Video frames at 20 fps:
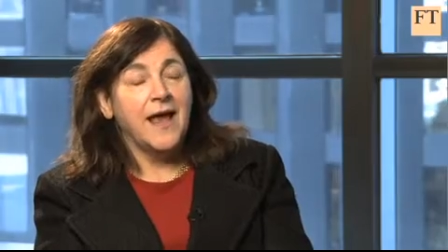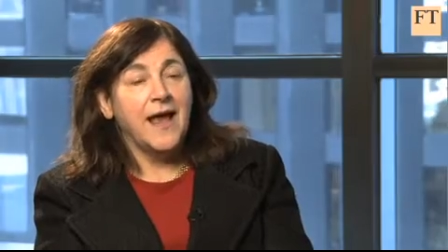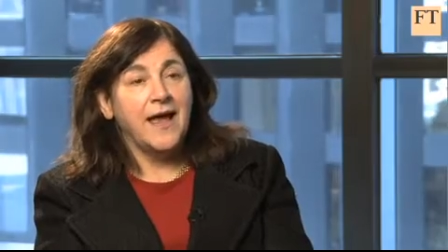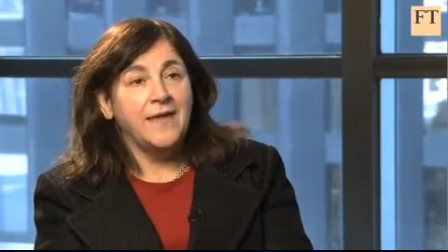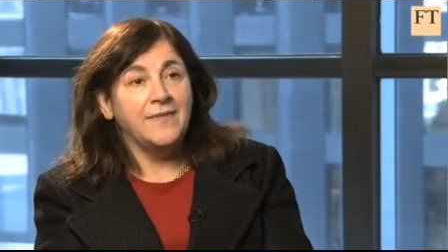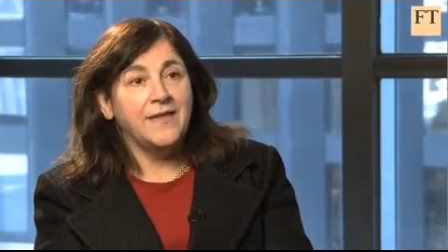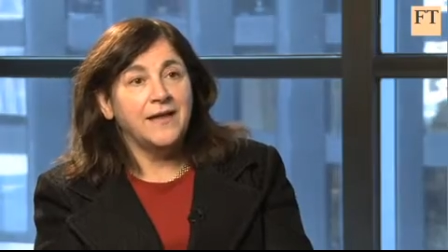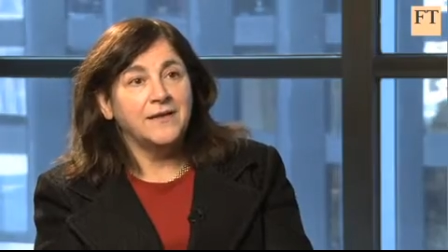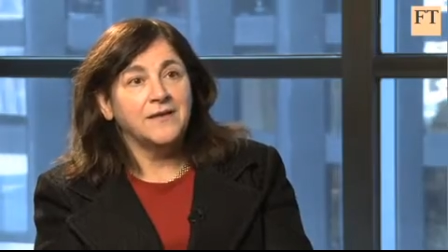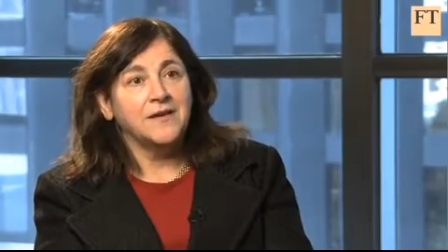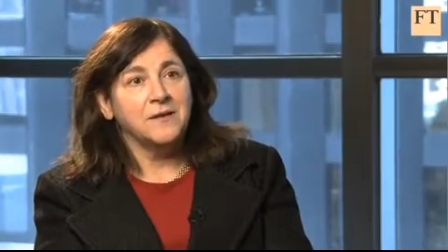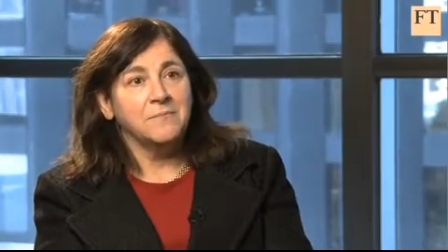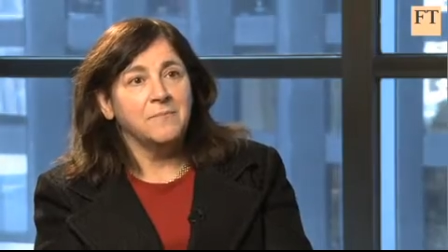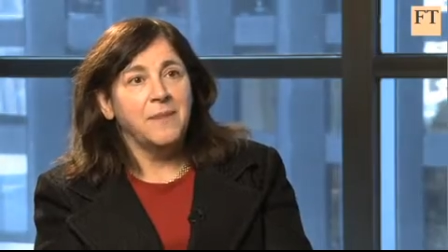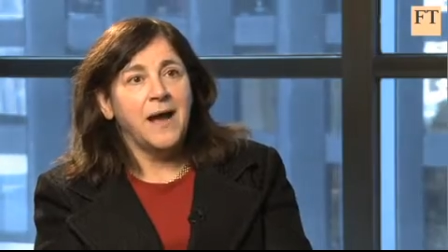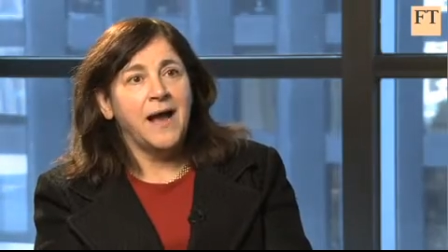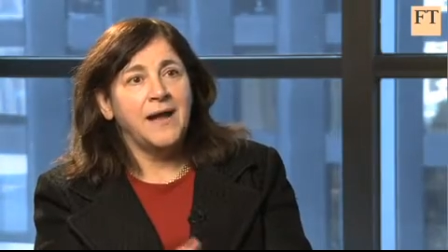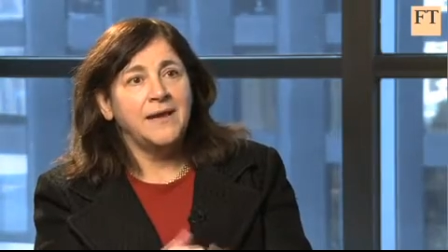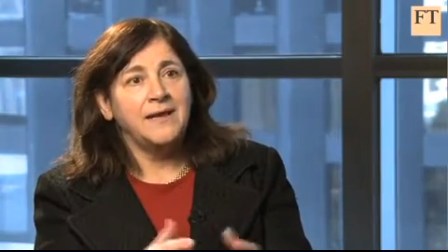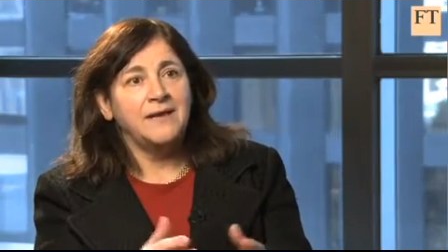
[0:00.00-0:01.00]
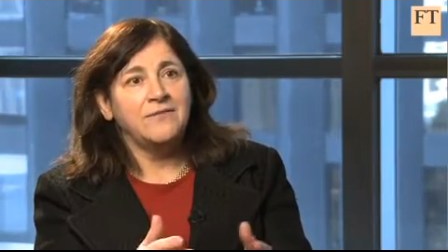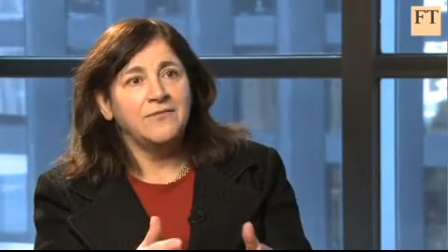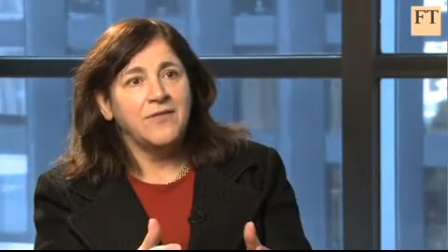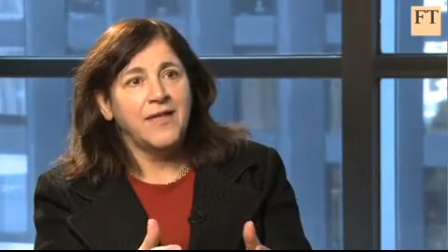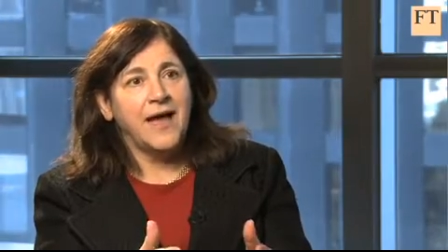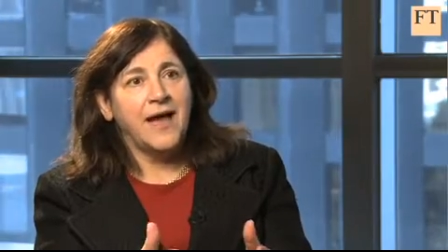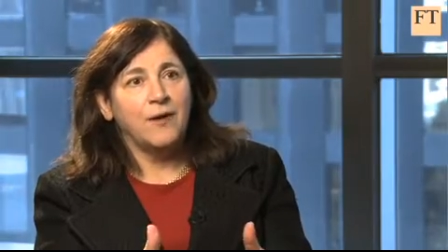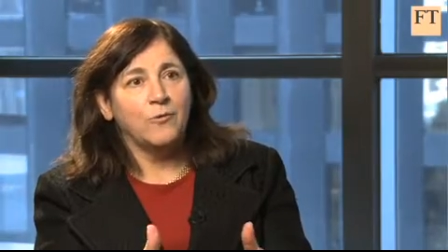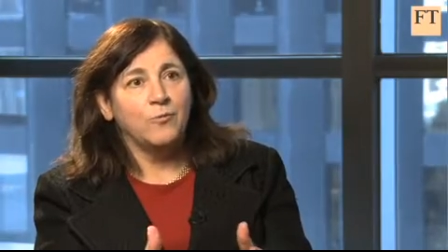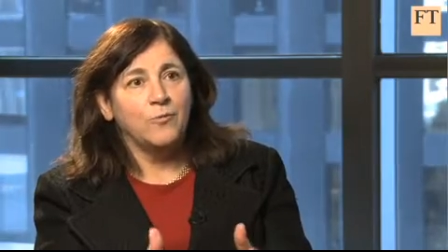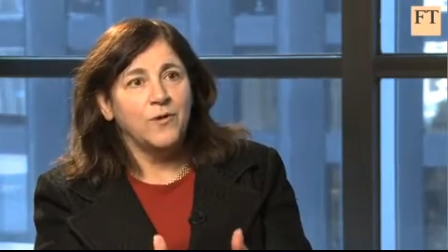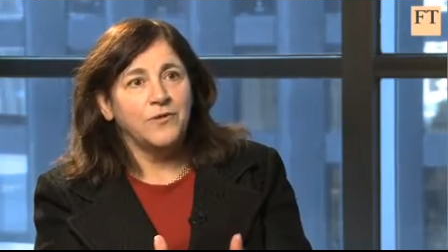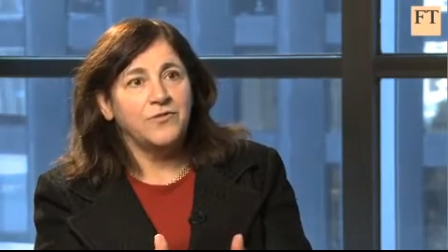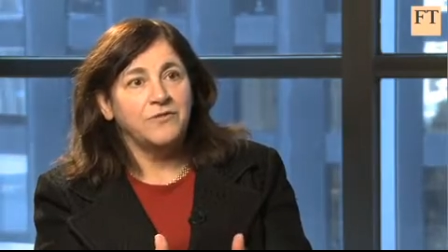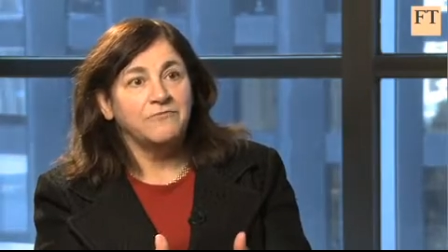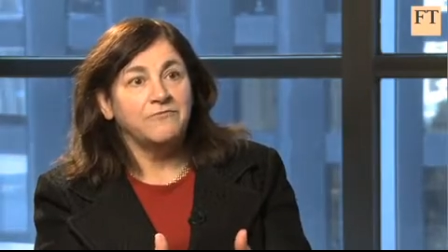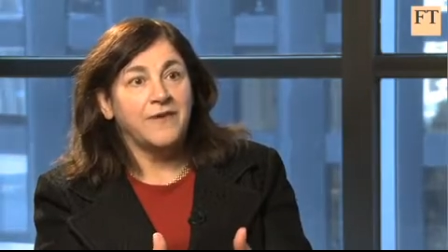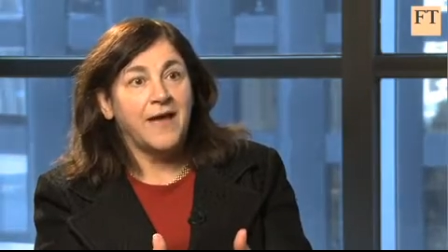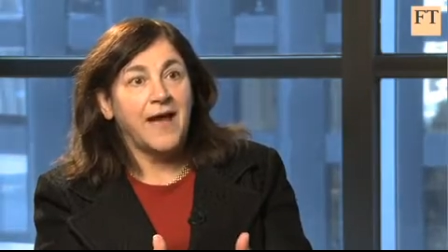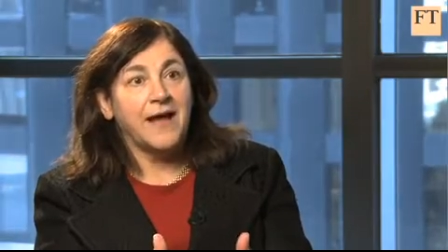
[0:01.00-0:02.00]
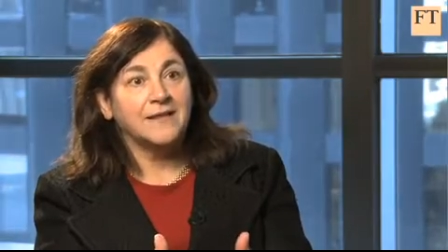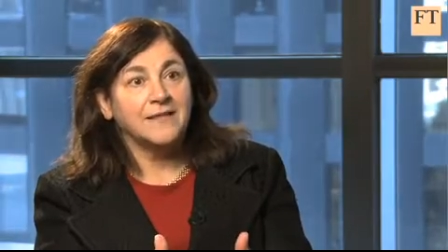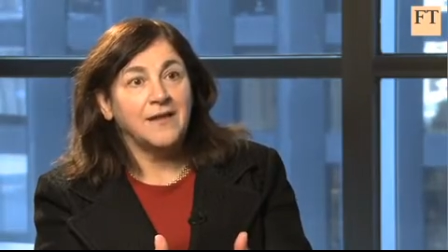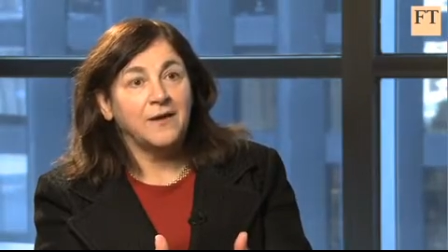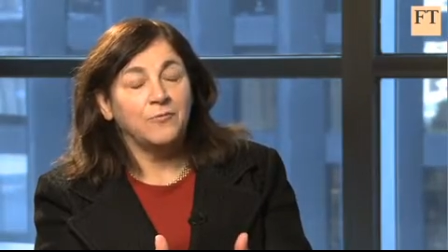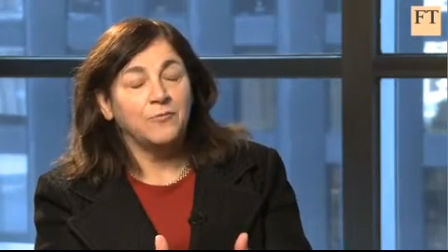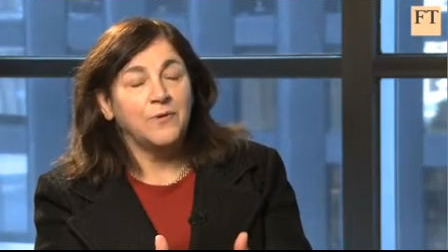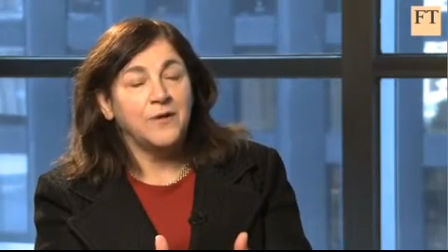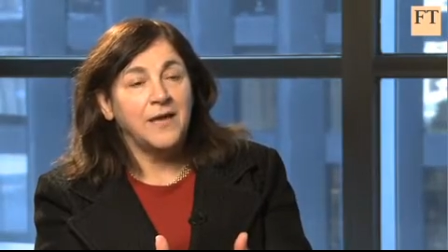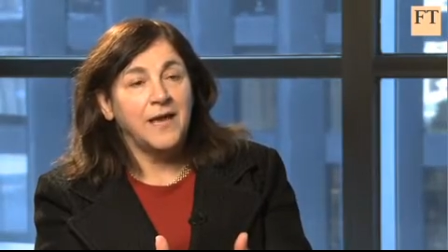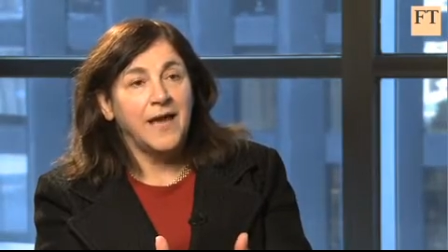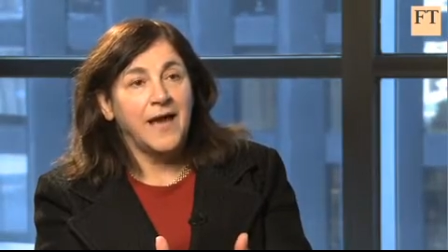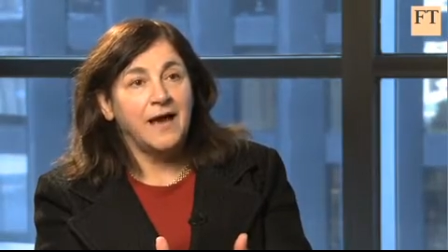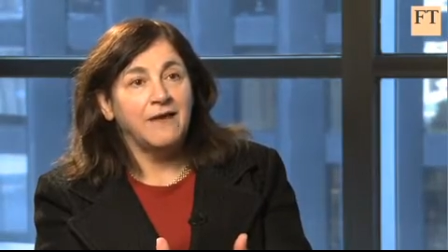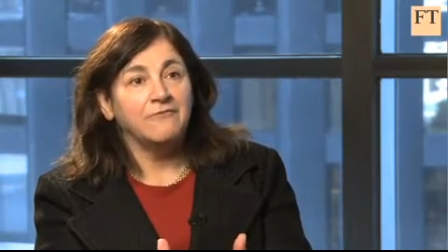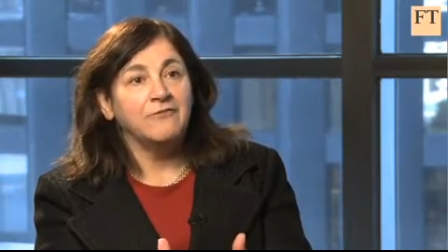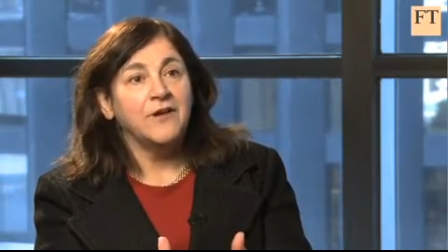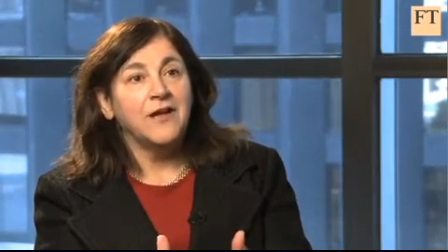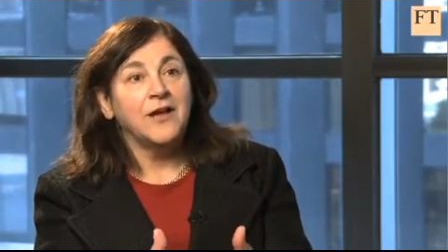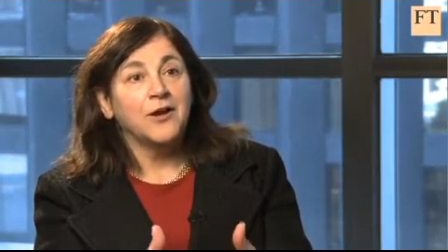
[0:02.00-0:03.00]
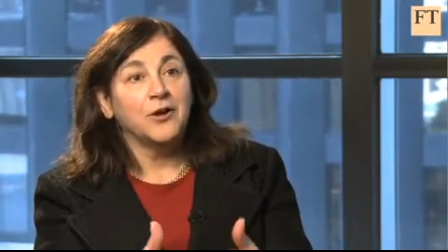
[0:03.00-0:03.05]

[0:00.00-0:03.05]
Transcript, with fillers: and then combining that with the fact that we have